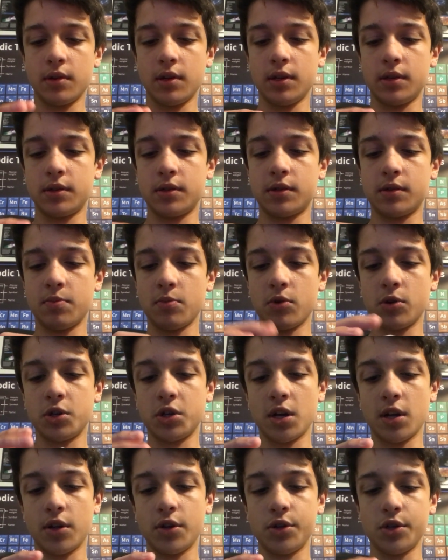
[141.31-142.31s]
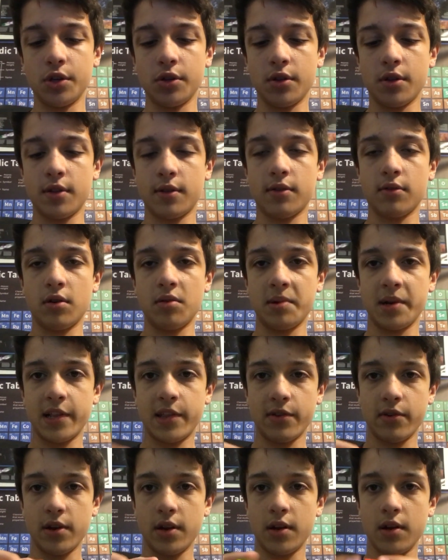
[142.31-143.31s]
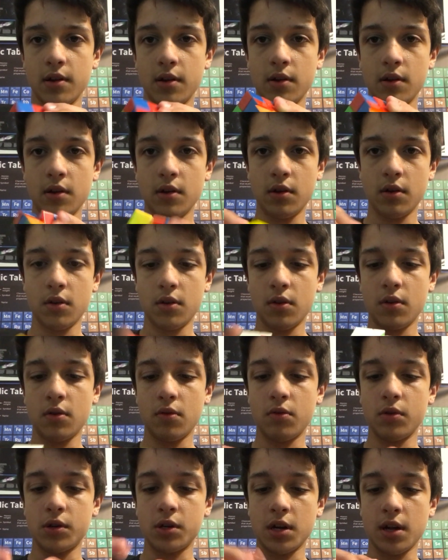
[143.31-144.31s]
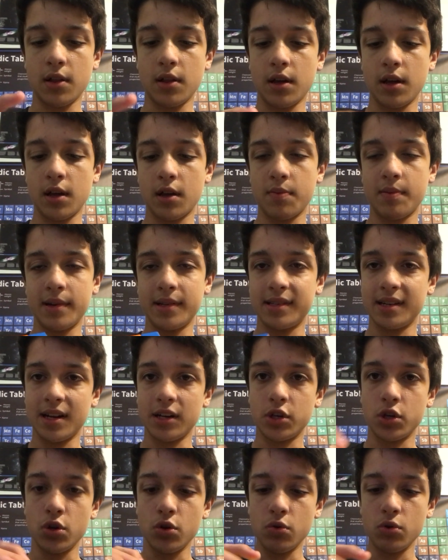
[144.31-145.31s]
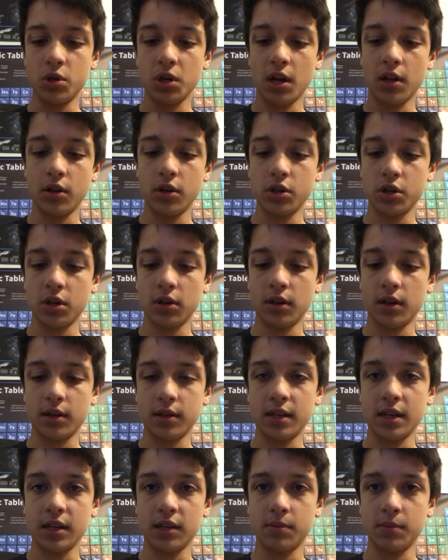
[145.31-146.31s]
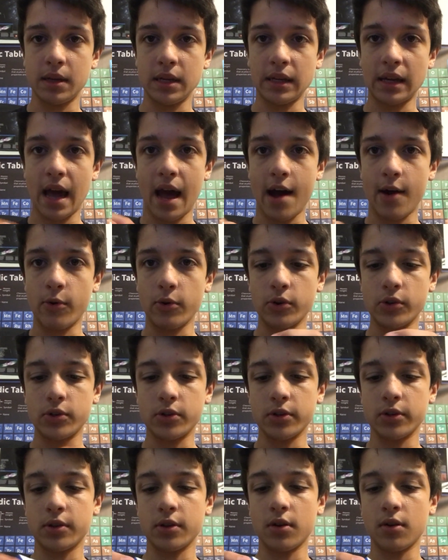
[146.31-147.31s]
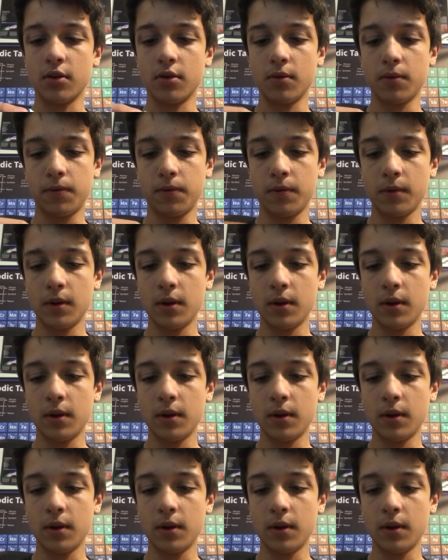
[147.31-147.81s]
It's more challenging than a 3x3, which I like, but it's not too challenging that it takes me hours to solve.